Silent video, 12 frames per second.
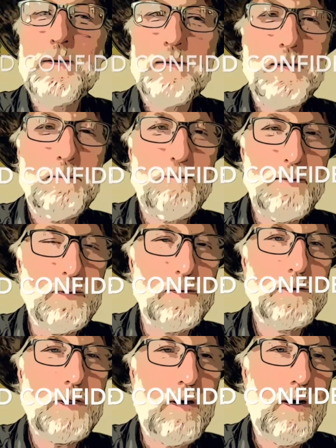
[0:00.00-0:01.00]
that
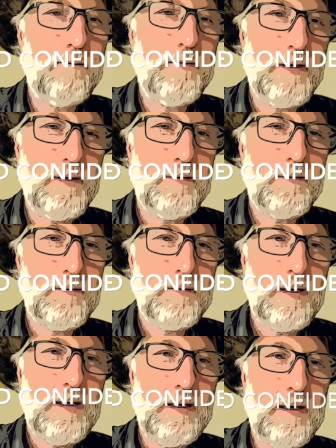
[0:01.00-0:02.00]
build confidence.
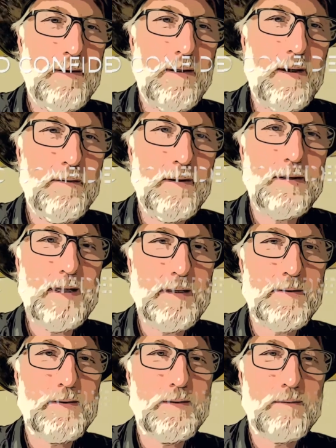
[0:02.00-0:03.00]
And I think
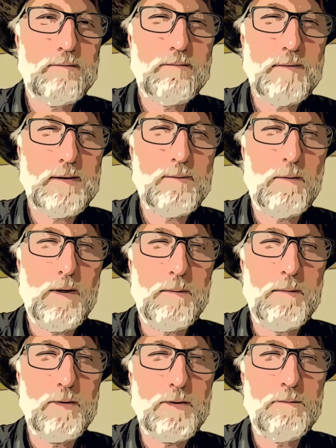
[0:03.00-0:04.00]
that's one of the
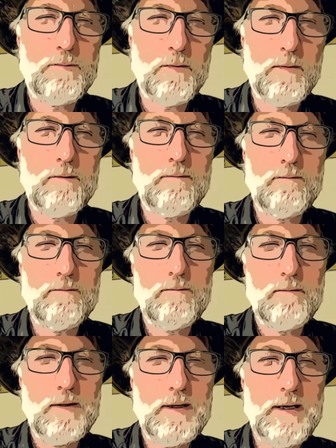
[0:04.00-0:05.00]
most
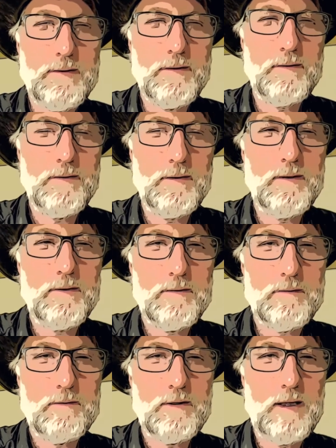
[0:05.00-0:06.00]
important lessons in
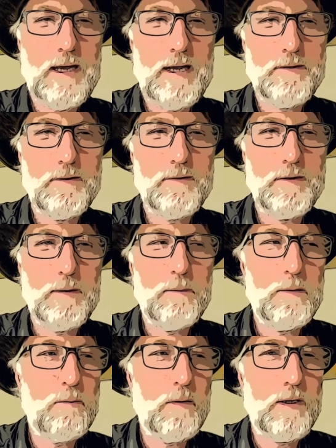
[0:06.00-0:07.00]
this class, is that
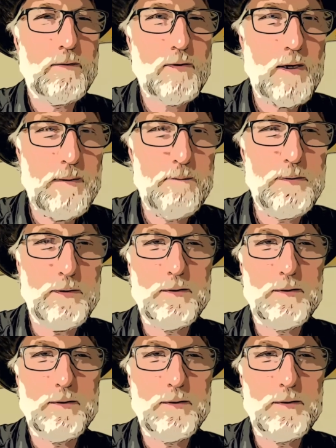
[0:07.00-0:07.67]
we want to try to build